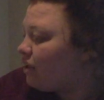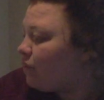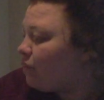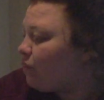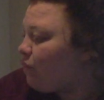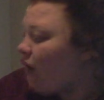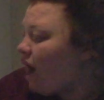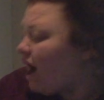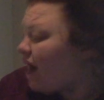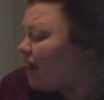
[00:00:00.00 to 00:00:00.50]

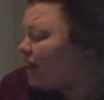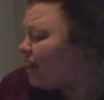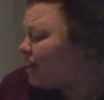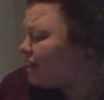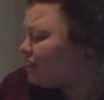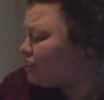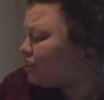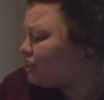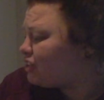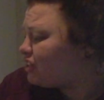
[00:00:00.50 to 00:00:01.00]
Why,
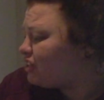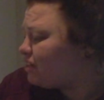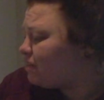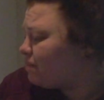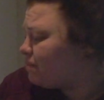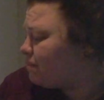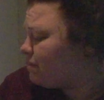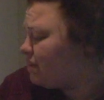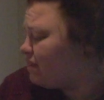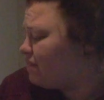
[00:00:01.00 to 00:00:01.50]
she
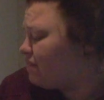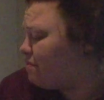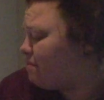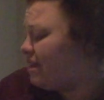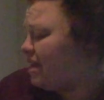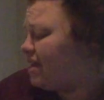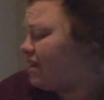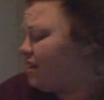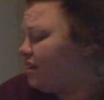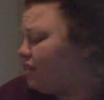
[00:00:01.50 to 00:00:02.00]
even
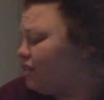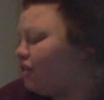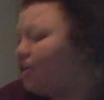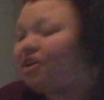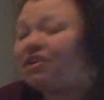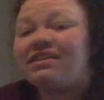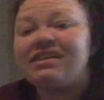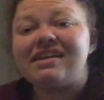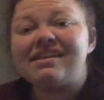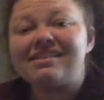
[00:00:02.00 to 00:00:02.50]
made it look
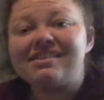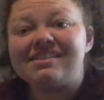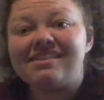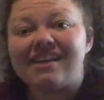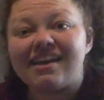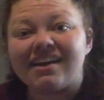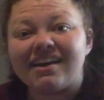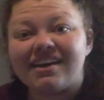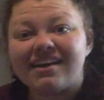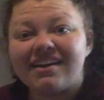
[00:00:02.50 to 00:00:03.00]

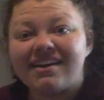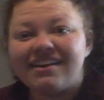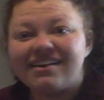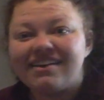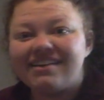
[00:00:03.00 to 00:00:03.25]
artistic.